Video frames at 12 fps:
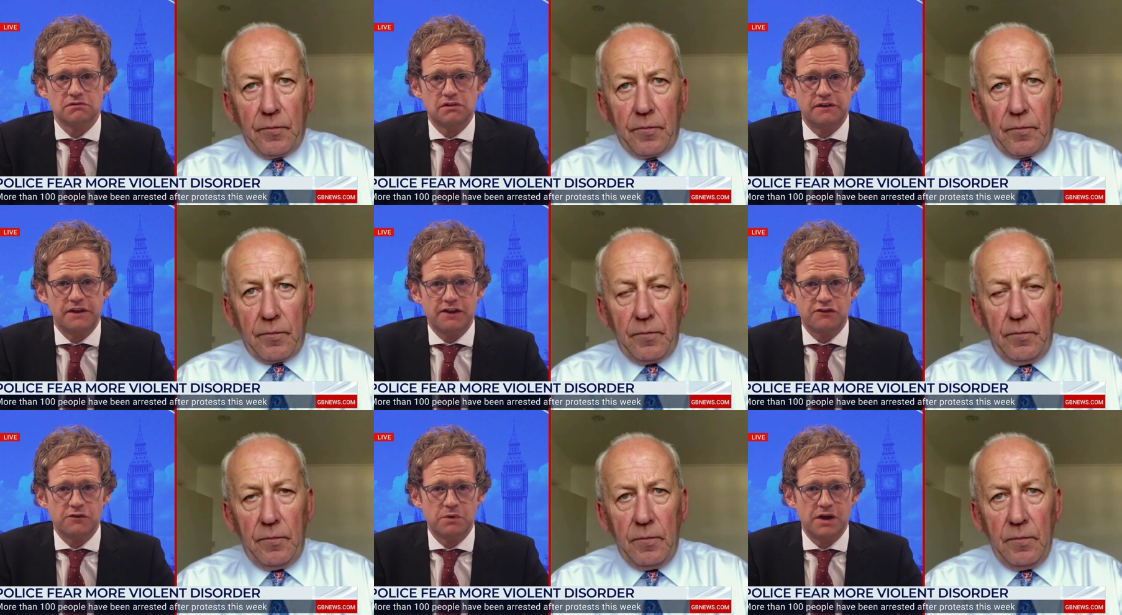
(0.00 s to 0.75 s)
Speaker 1: Well,
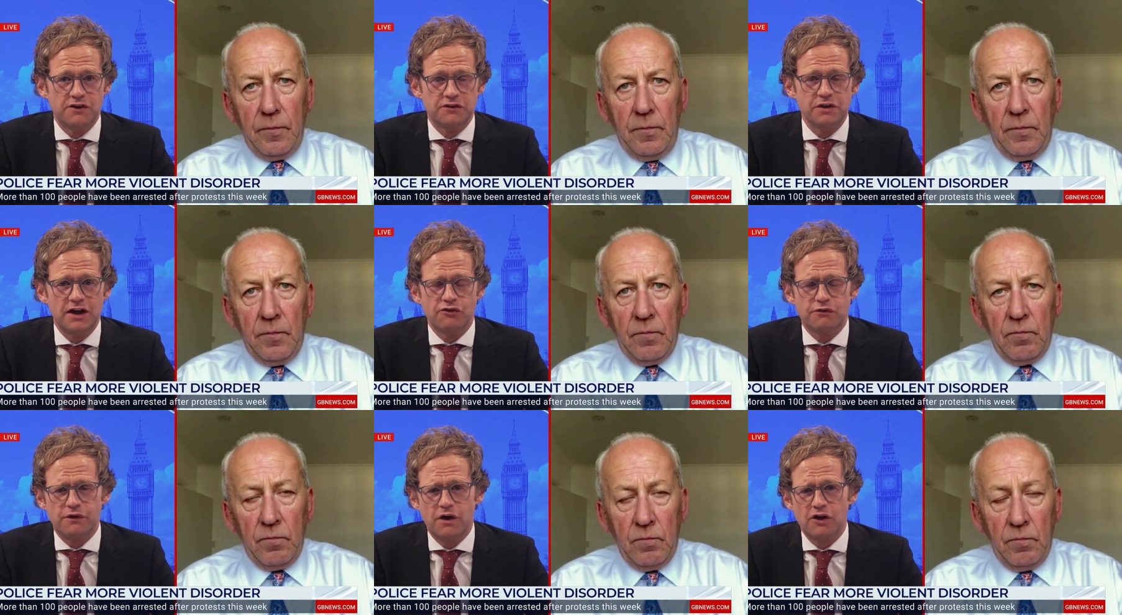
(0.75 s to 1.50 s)
that's the words of
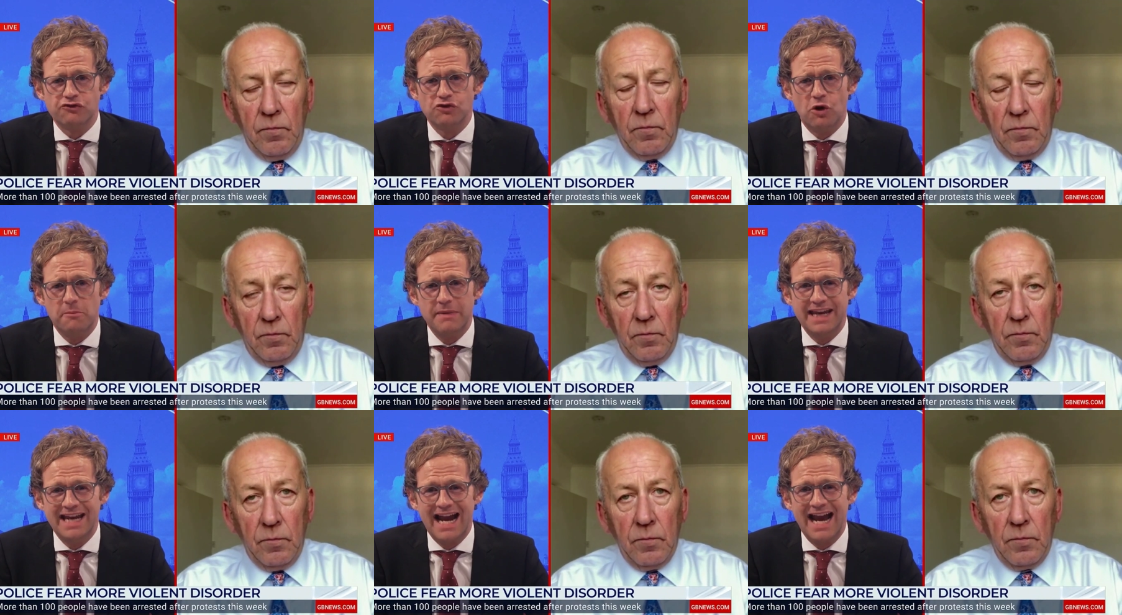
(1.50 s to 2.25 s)
Nigel Farage, not
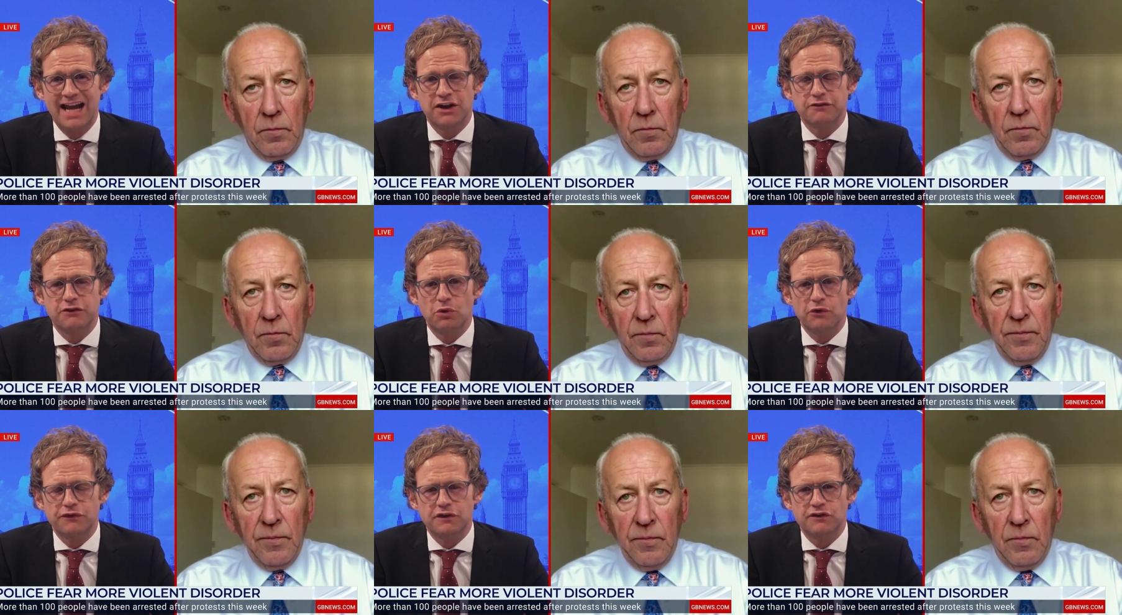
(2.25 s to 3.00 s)
me. Mm-hmm. And of
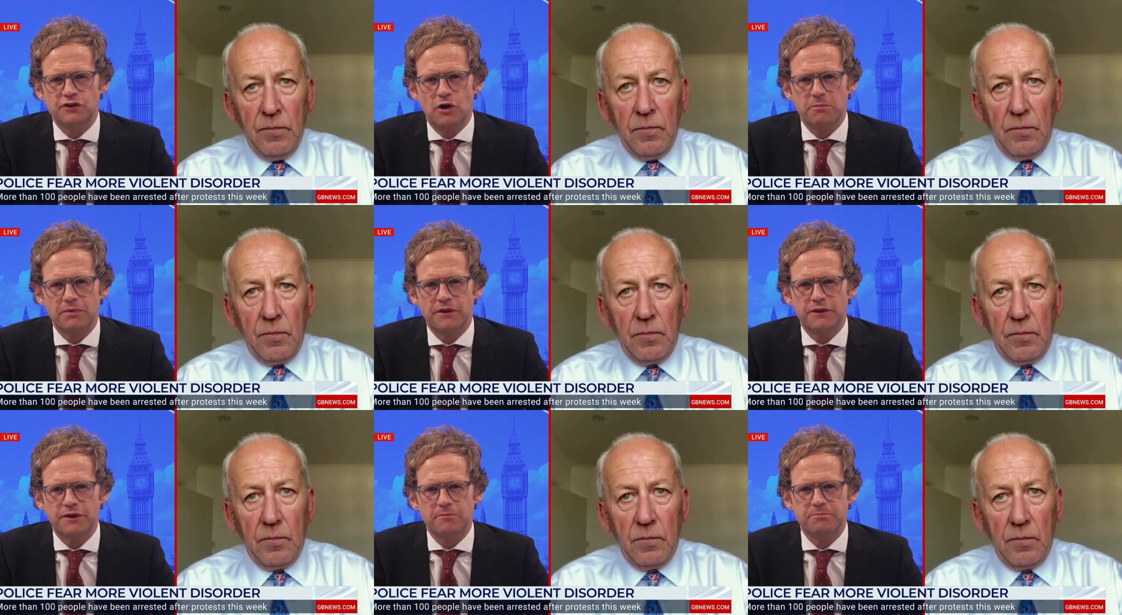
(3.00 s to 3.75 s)
course, to stop
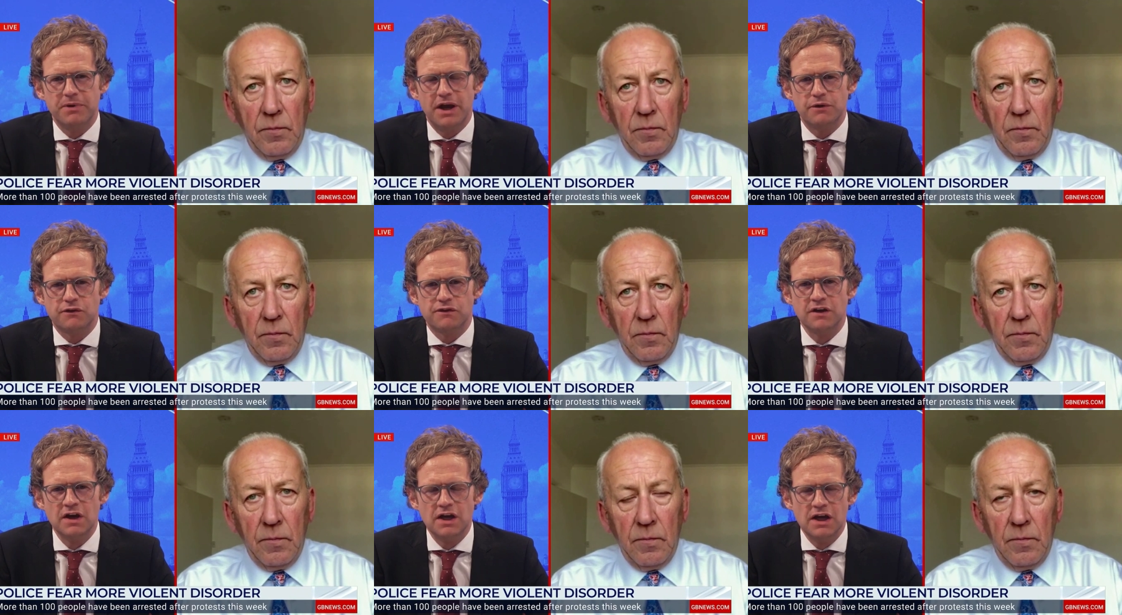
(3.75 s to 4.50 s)
the
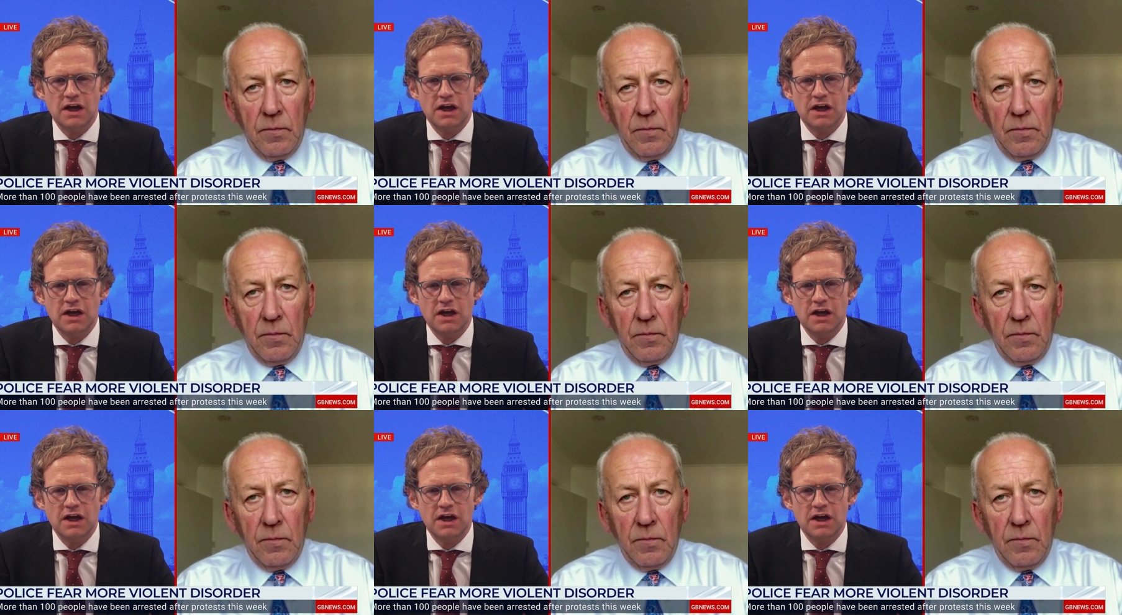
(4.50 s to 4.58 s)
boats.